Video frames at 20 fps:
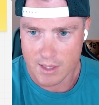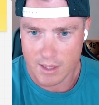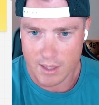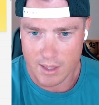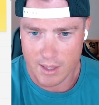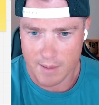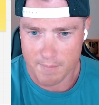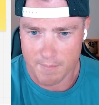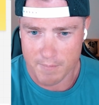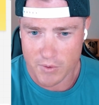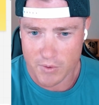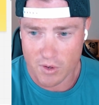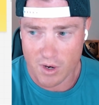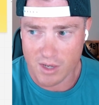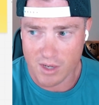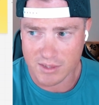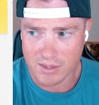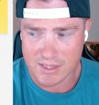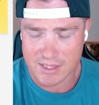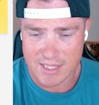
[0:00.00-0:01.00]
They're
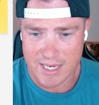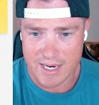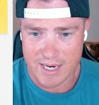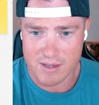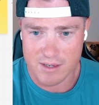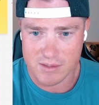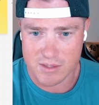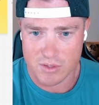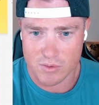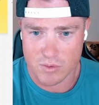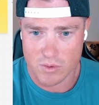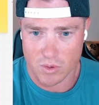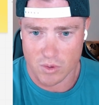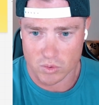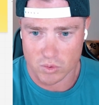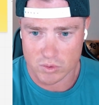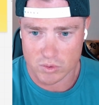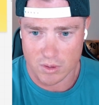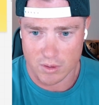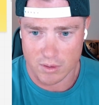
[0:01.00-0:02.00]
all scared to
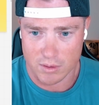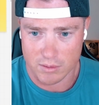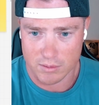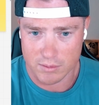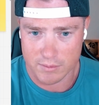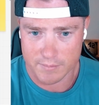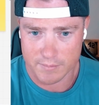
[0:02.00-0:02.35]
cold call.